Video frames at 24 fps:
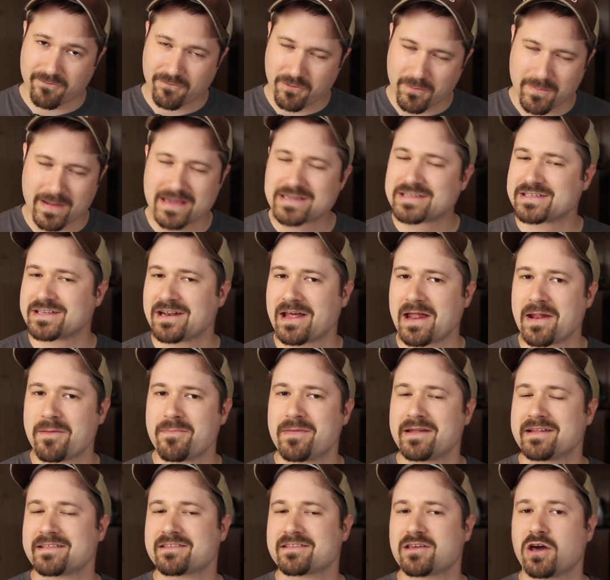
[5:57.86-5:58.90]
information on it,
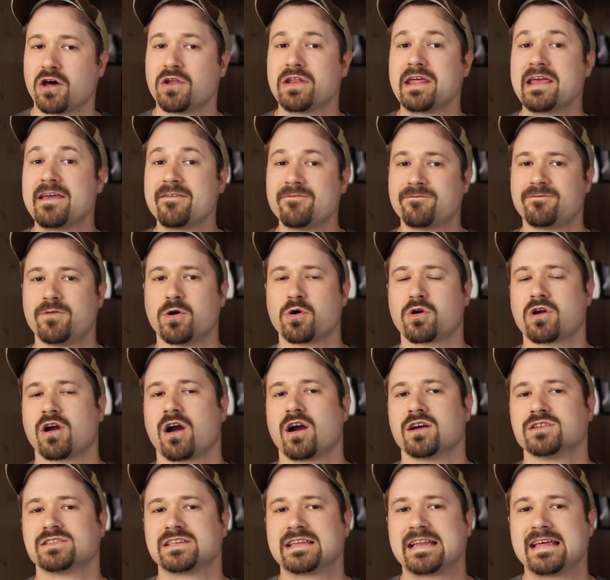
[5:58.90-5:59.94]
but it's called info
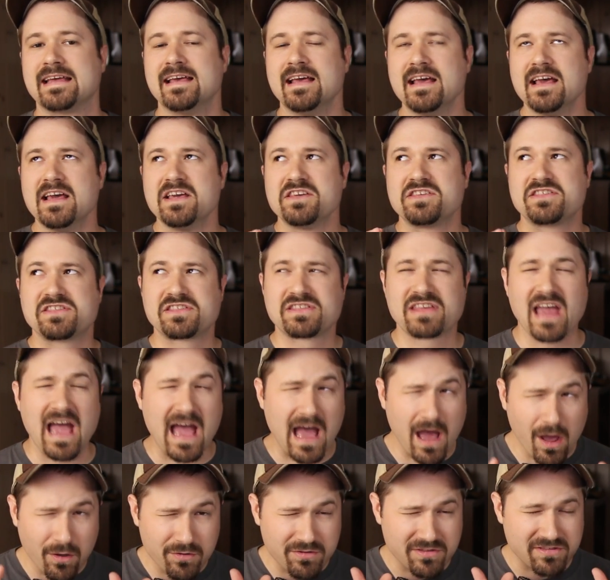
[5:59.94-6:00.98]
cards, and it
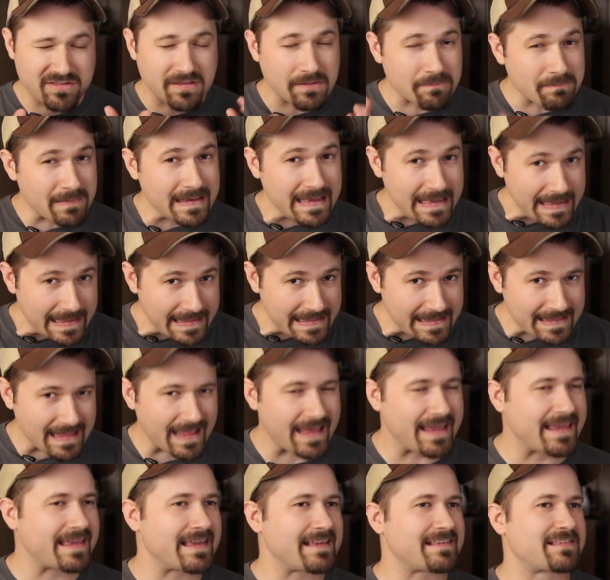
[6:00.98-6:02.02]
sounds to me
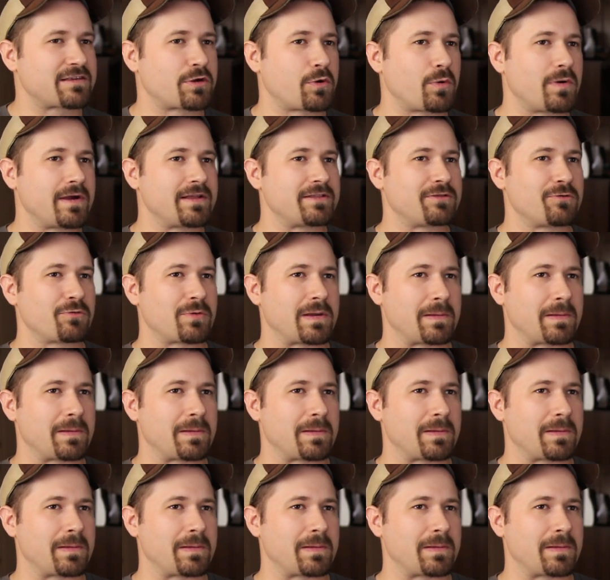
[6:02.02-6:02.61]
like it's going to